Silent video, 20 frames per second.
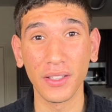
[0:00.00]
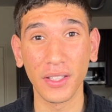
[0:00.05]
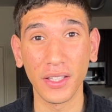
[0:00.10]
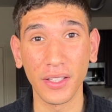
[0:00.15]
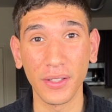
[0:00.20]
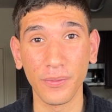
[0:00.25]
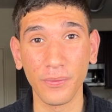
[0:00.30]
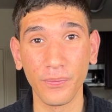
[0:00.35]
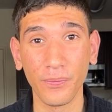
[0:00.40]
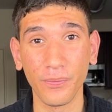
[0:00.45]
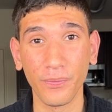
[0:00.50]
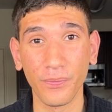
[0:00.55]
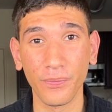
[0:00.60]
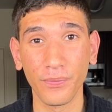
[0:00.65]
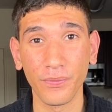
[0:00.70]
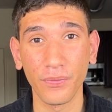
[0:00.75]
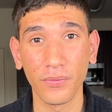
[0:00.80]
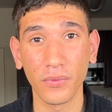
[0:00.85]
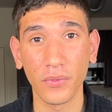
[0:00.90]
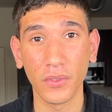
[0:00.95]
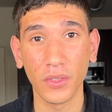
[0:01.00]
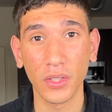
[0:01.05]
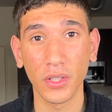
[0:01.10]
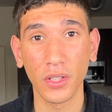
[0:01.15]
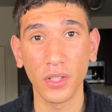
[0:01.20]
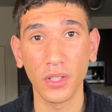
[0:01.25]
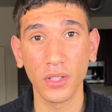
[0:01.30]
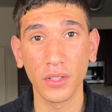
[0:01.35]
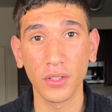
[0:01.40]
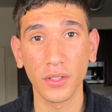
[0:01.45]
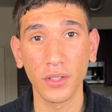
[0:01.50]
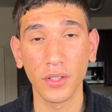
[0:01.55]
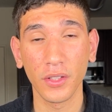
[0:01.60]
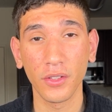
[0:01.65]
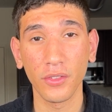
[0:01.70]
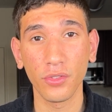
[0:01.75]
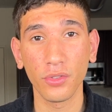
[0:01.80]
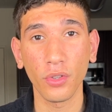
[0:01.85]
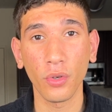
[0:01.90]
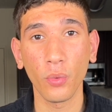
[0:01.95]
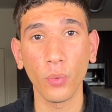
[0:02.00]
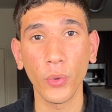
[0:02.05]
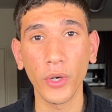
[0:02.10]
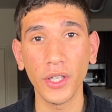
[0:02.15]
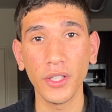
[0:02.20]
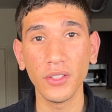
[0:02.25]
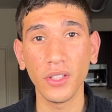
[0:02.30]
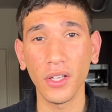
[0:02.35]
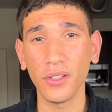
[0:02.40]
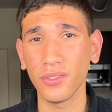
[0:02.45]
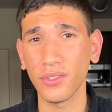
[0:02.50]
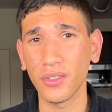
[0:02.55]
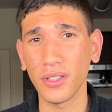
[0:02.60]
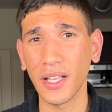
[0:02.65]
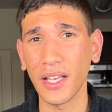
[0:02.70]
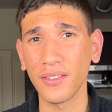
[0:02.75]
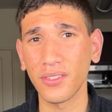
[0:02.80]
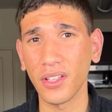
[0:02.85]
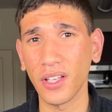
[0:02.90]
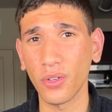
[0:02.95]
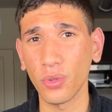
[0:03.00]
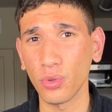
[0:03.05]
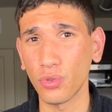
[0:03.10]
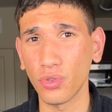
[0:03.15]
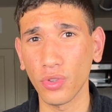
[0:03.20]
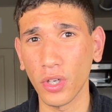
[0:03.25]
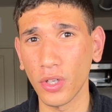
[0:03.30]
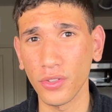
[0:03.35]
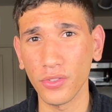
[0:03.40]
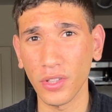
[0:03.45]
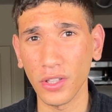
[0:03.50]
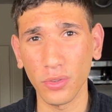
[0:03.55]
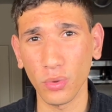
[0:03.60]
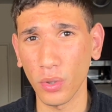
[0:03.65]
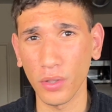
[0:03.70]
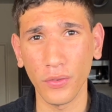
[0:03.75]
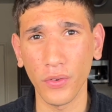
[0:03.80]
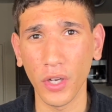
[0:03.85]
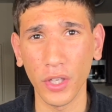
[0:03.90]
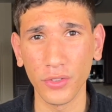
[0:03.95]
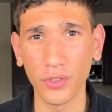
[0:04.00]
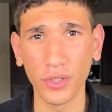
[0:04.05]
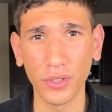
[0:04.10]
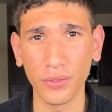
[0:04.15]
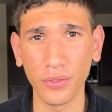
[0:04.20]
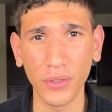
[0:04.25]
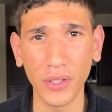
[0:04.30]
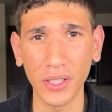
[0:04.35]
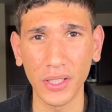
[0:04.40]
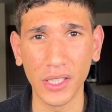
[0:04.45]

it so where does class echo starts at 1200 feet